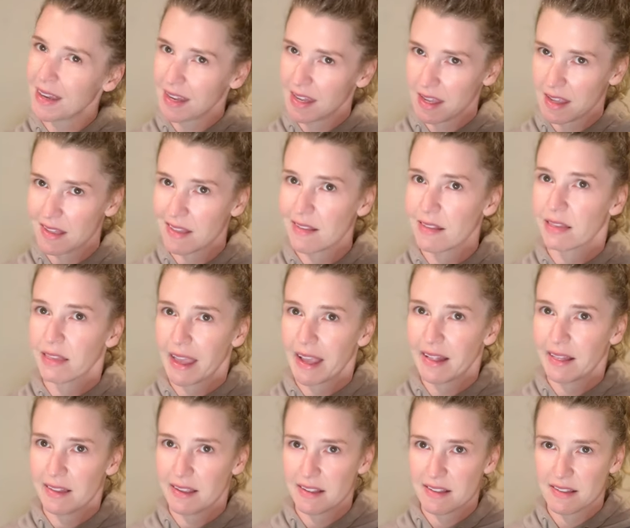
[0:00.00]
is
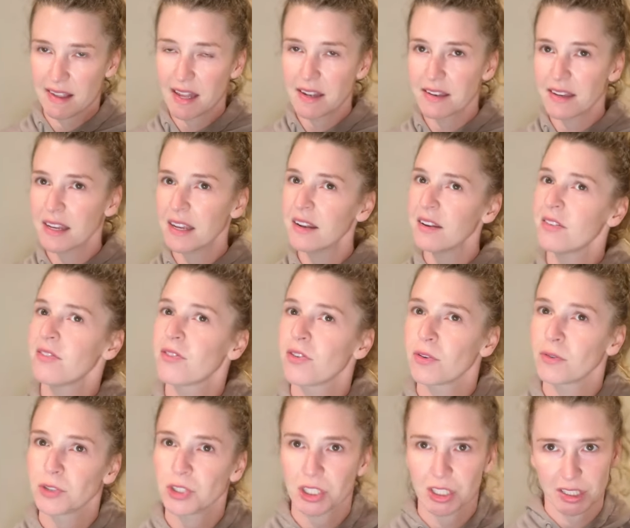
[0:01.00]
lightly scented,
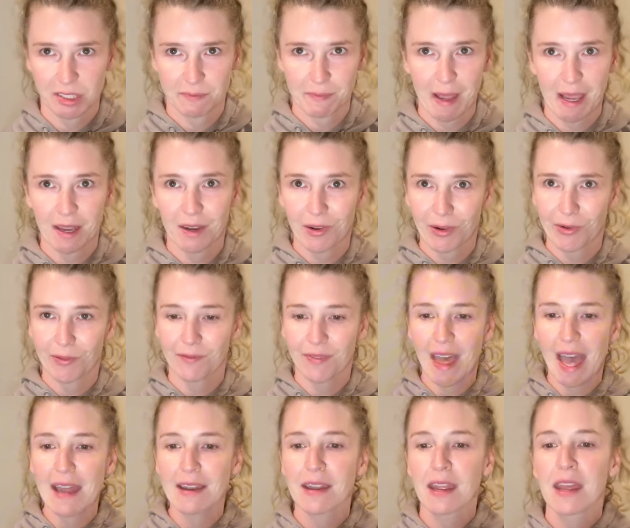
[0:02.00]
so just make note of
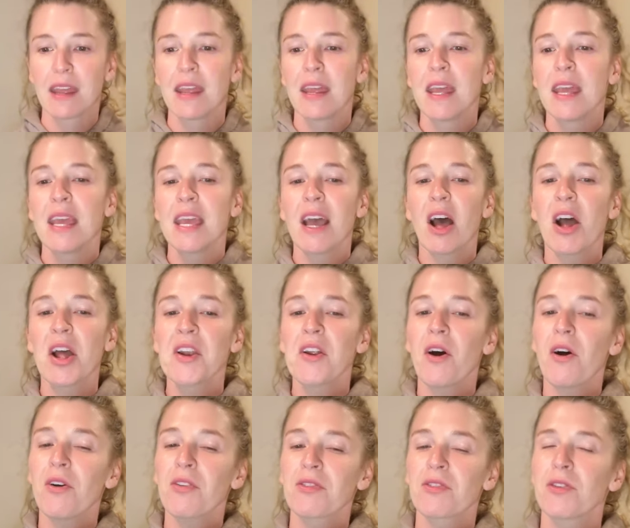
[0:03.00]
that. And
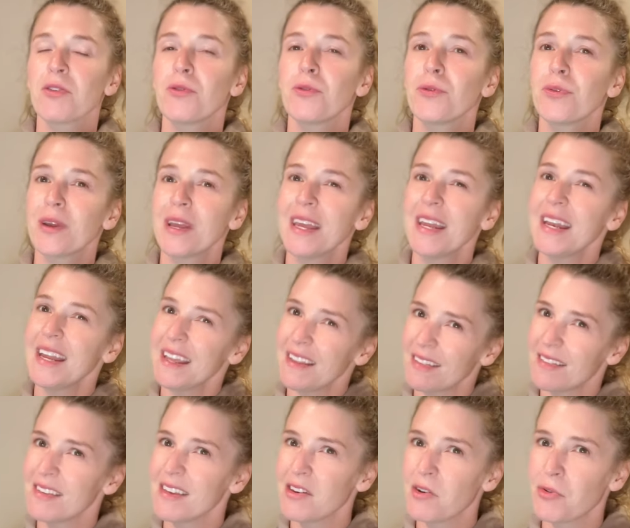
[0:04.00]
also, it is
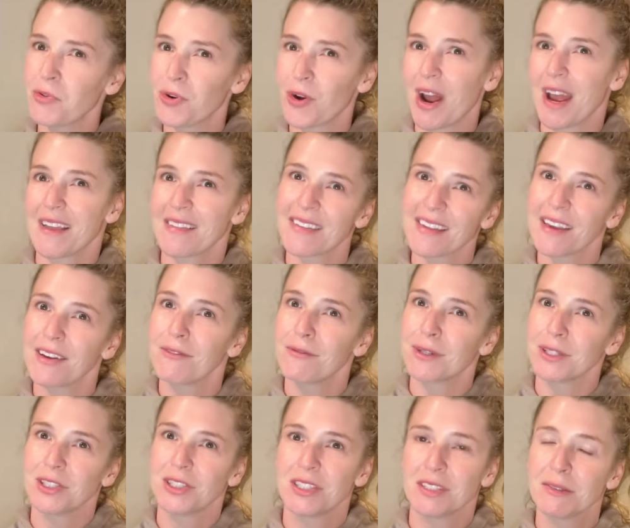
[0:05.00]
deodorizing,
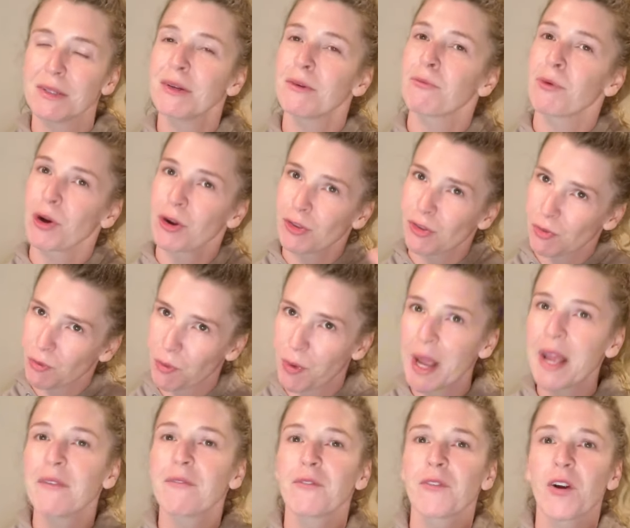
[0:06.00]
which works
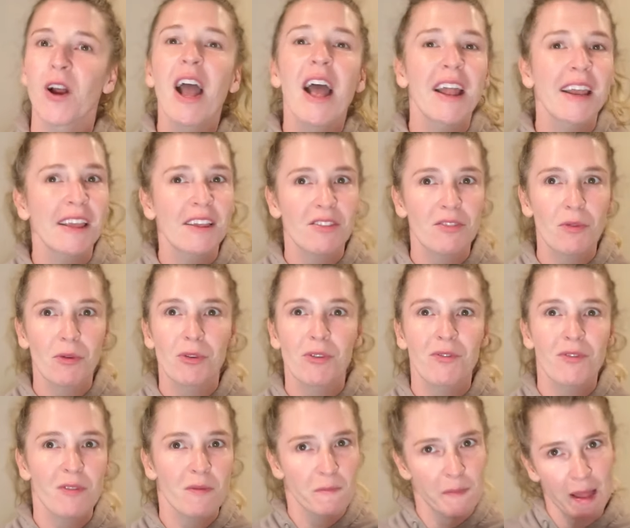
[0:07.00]
great for any sort of
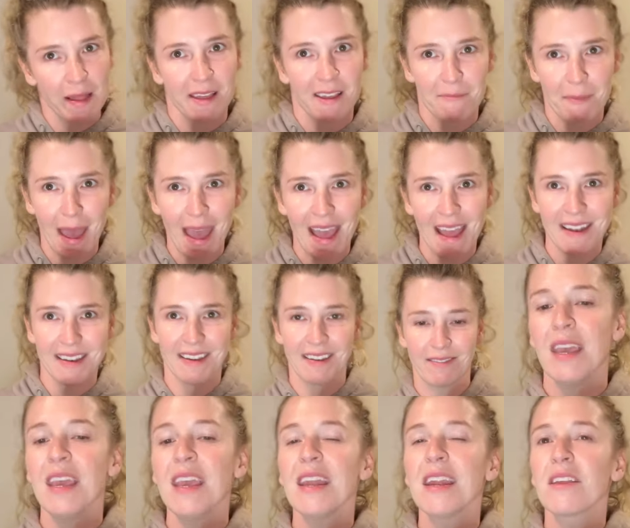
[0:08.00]
smelly pet.
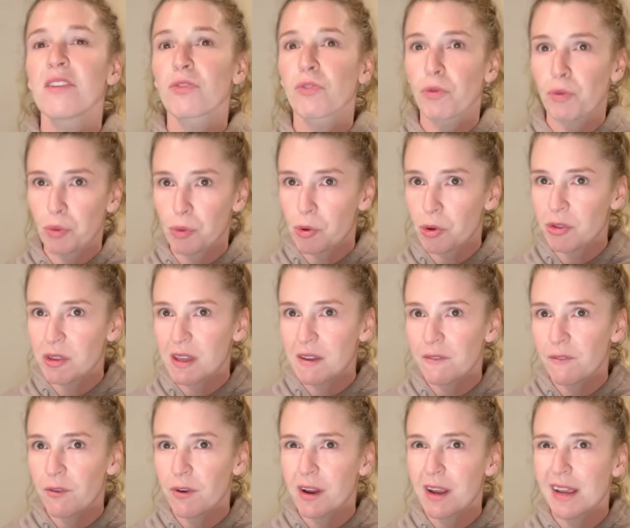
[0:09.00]
It is
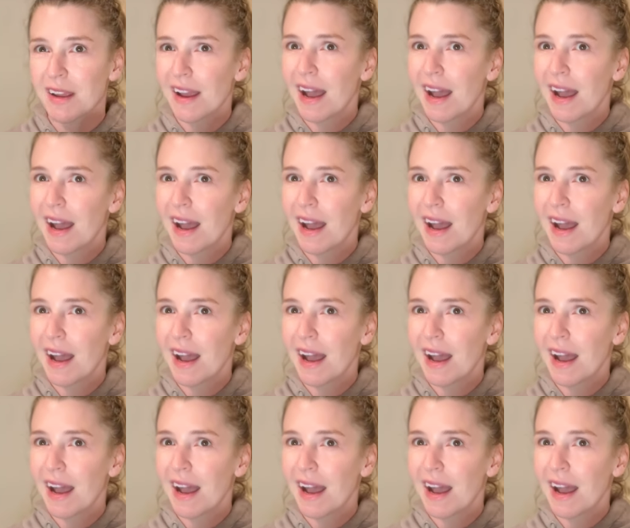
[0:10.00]
cruelty-free,